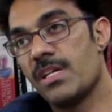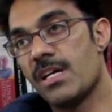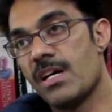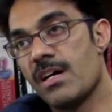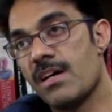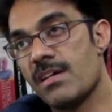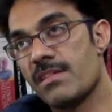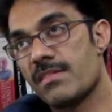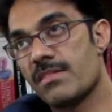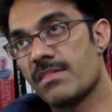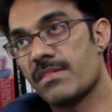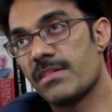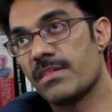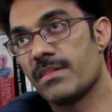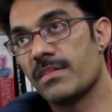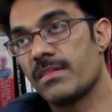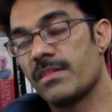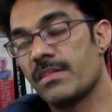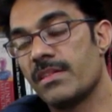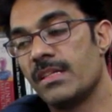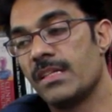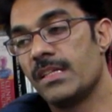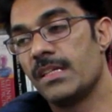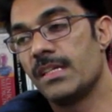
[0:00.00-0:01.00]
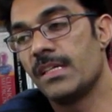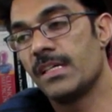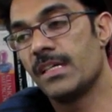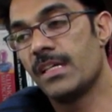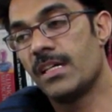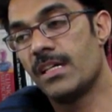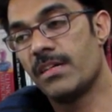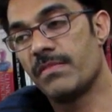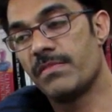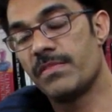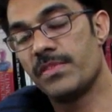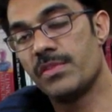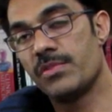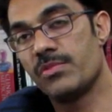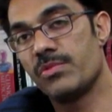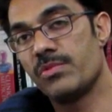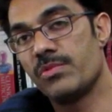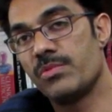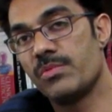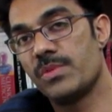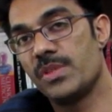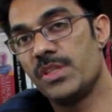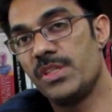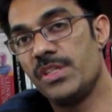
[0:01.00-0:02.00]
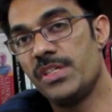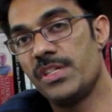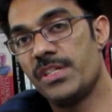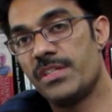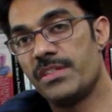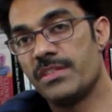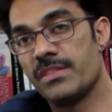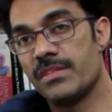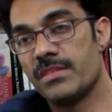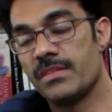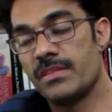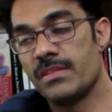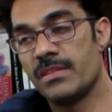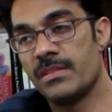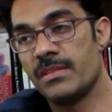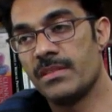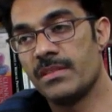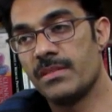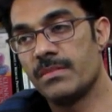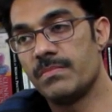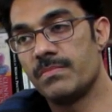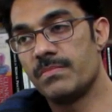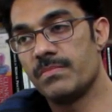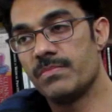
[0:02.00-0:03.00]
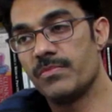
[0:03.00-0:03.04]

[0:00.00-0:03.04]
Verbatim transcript: last uh, a few years uh,